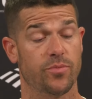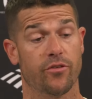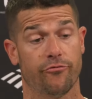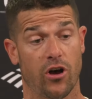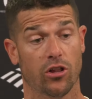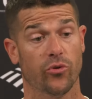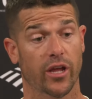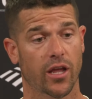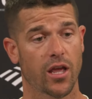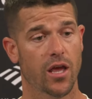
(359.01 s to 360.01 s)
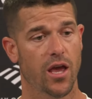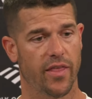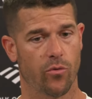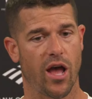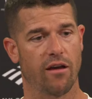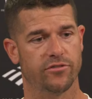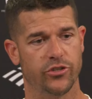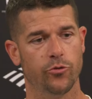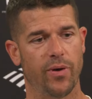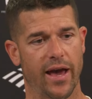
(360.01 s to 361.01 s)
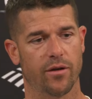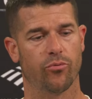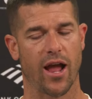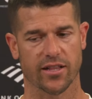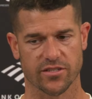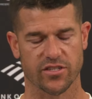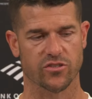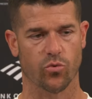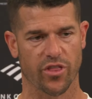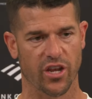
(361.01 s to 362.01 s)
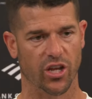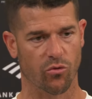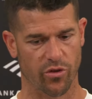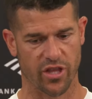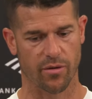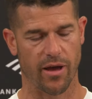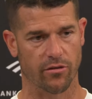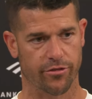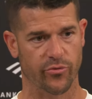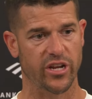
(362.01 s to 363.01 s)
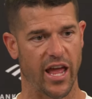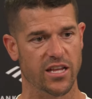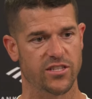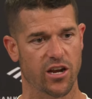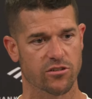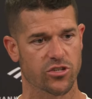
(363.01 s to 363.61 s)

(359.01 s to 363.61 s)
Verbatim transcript: It'll be the following, and have two padded practices within a, within about three days there.